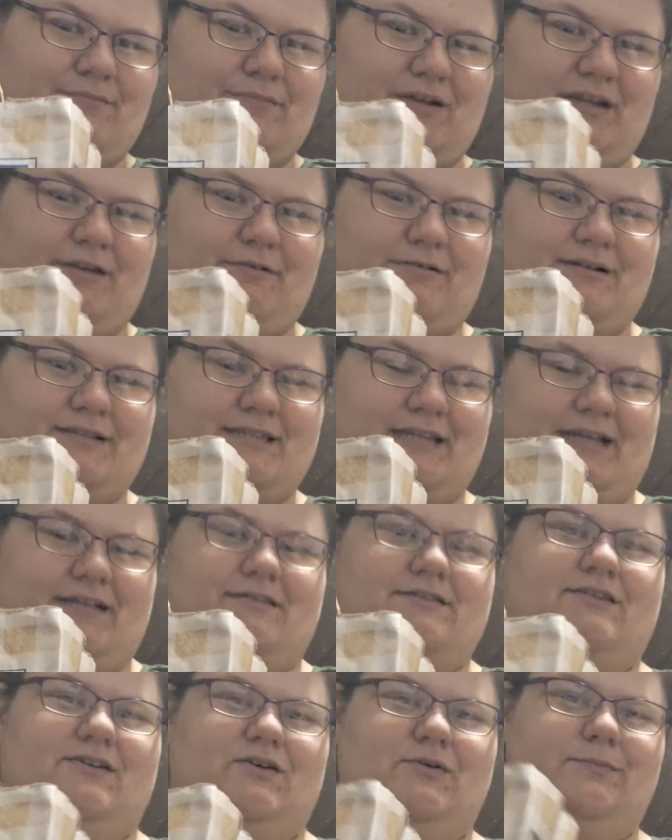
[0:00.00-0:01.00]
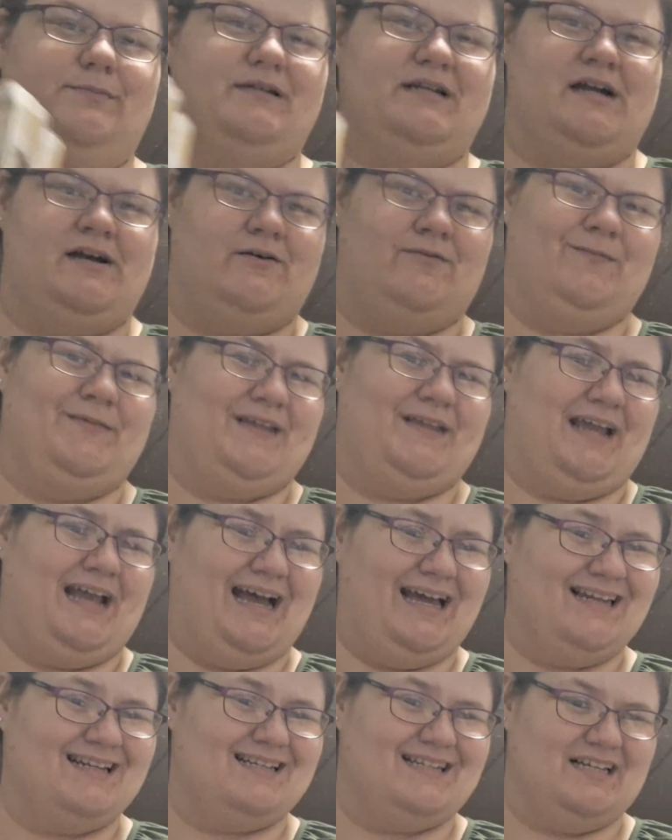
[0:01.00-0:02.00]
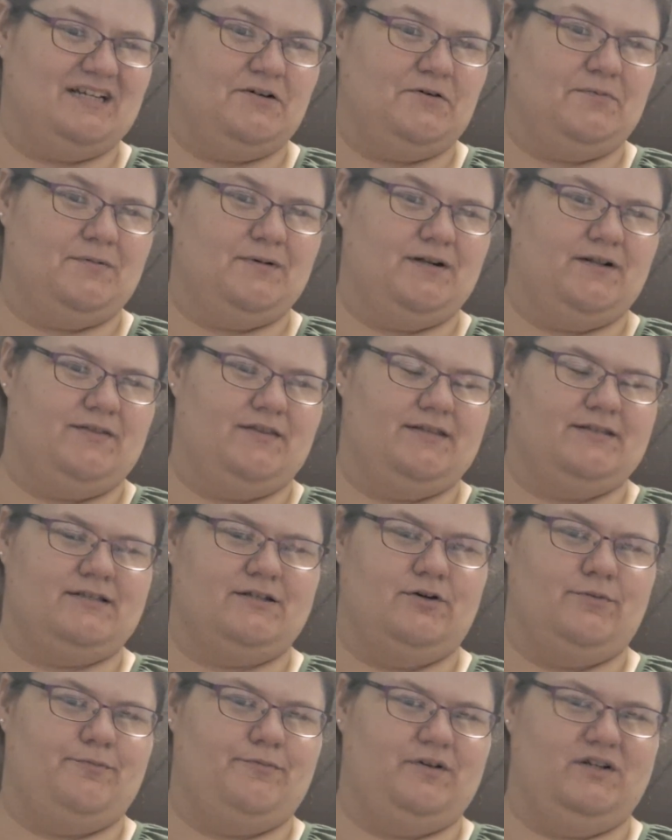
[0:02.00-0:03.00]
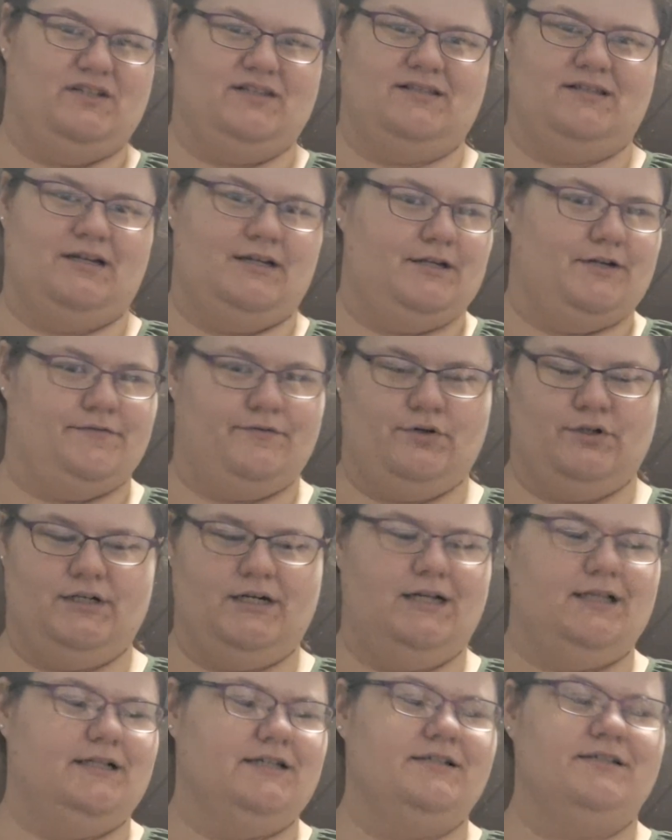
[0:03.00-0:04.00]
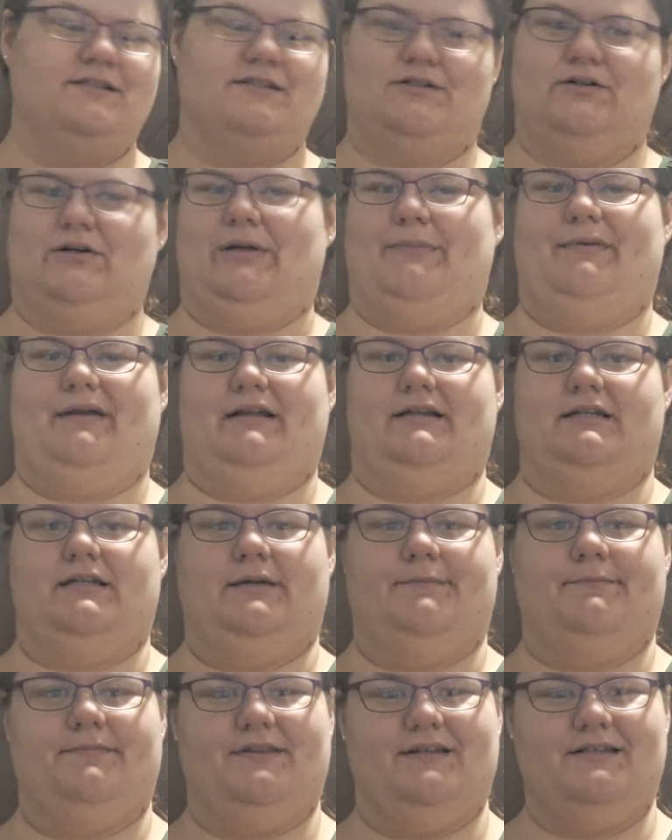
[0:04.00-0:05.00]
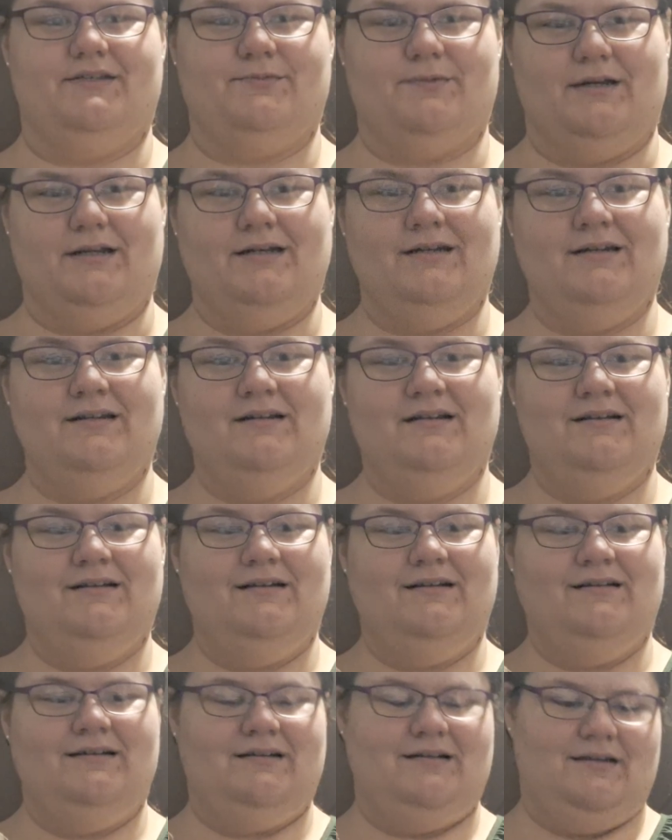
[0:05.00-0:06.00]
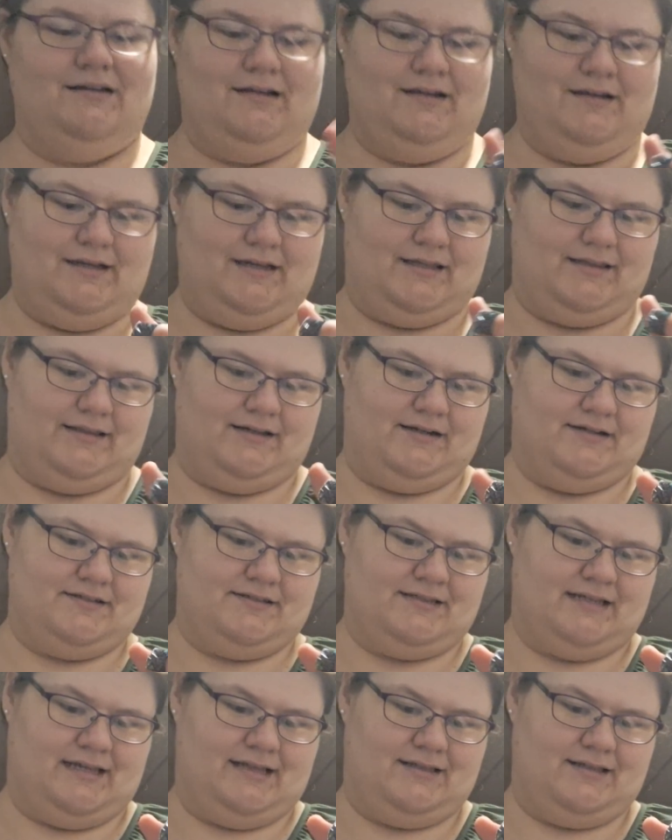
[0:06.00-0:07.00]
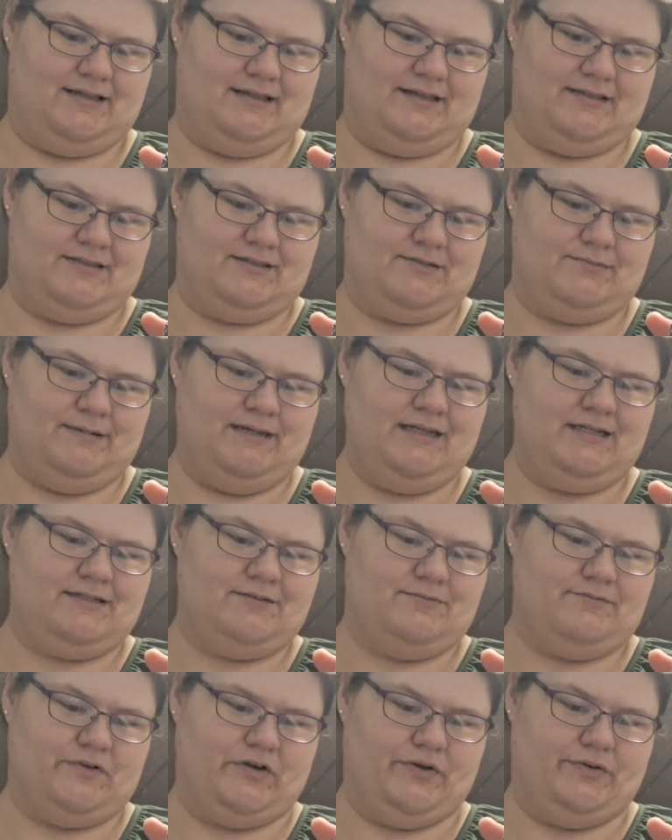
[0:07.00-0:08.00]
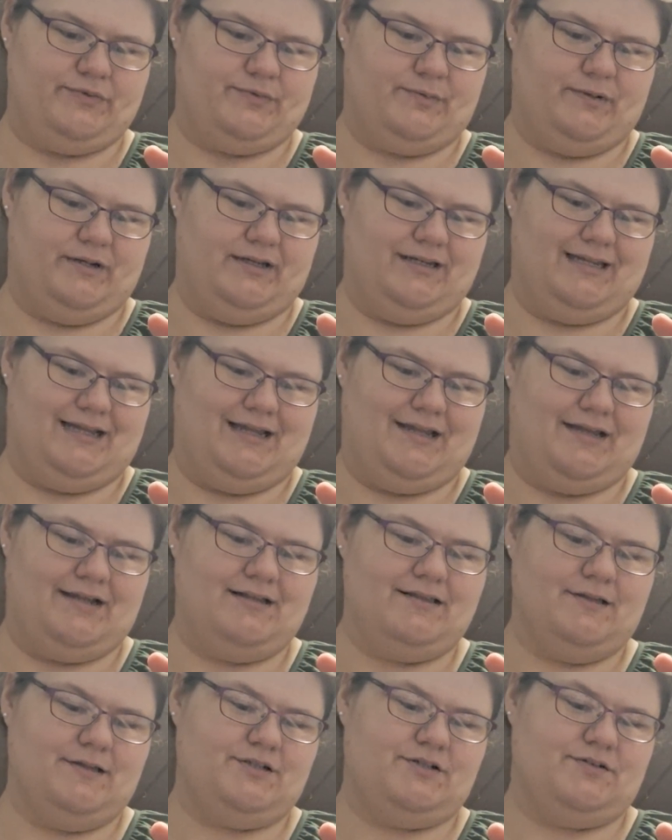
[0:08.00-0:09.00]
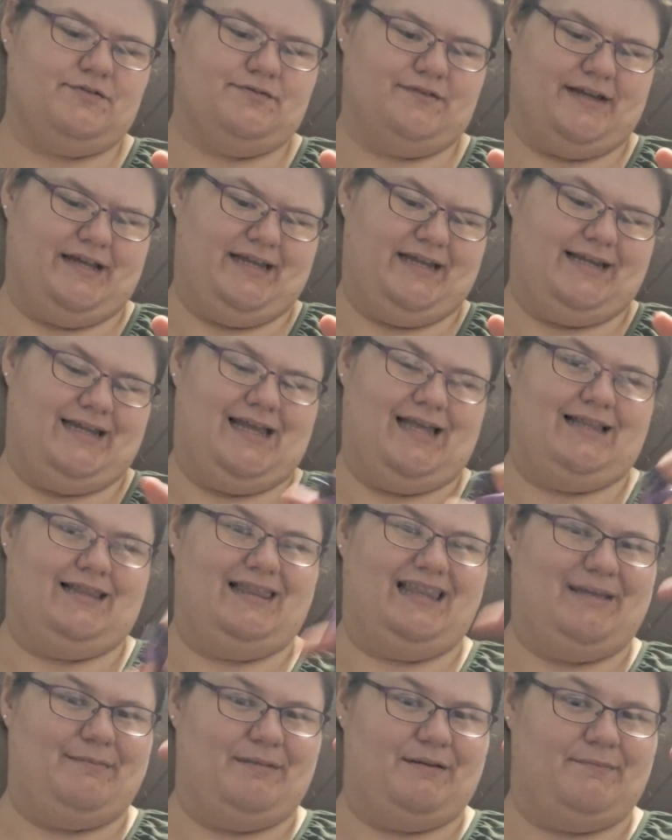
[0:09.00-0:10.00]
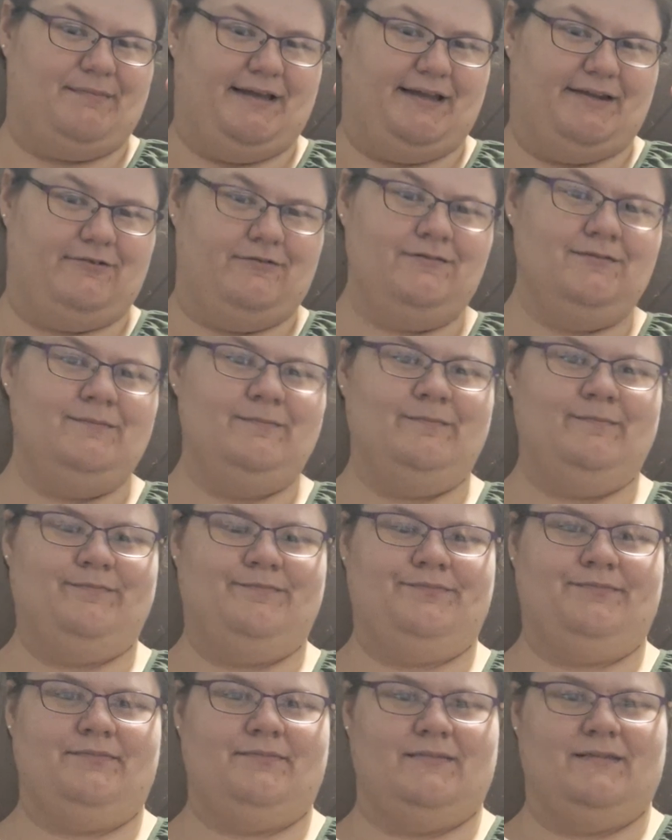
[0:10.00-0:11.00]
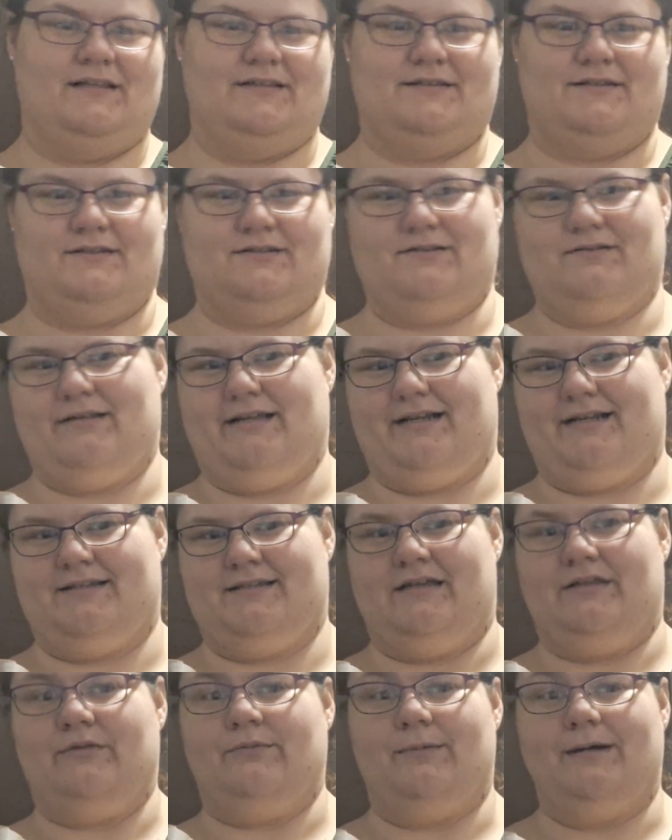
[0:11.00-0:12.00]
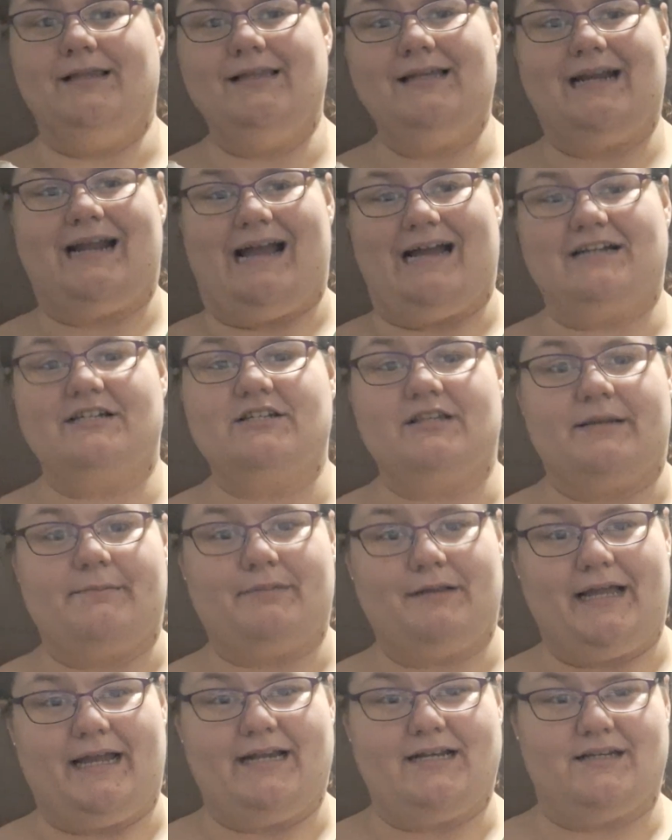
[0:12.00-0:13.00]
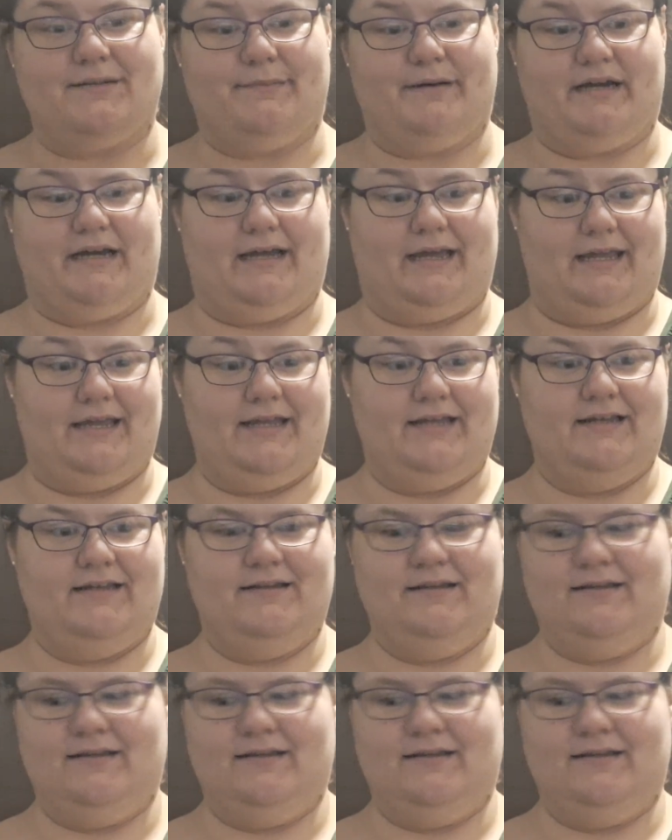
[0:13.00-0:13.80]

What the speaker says: & Body Works hand soap. Now, they had a deal where the soap was under $4, so I picked up this one. And their scent is Sweet, Rosewood, English Rain, and Lemon Petal. This is, like I said, the one that I actually planned to buy.